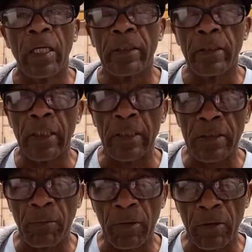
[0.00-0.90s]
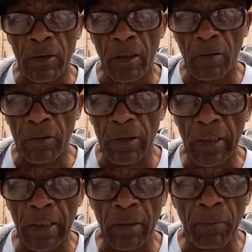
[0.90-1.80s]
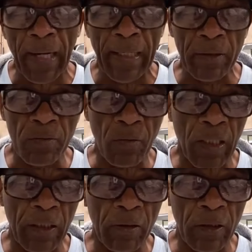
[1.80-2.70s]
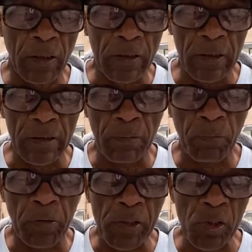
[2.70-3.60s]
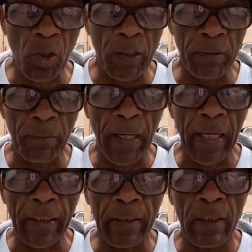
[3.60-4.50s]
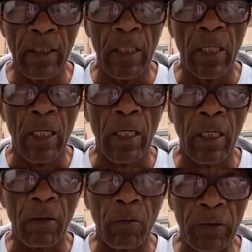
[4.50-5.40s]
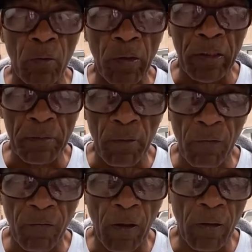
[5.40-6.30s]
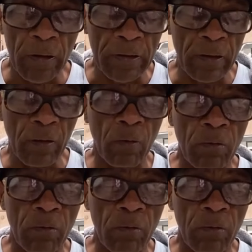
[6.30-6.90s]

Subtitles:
Get get the balance right on it because it's pretty short in the back with the wheels move forward. So,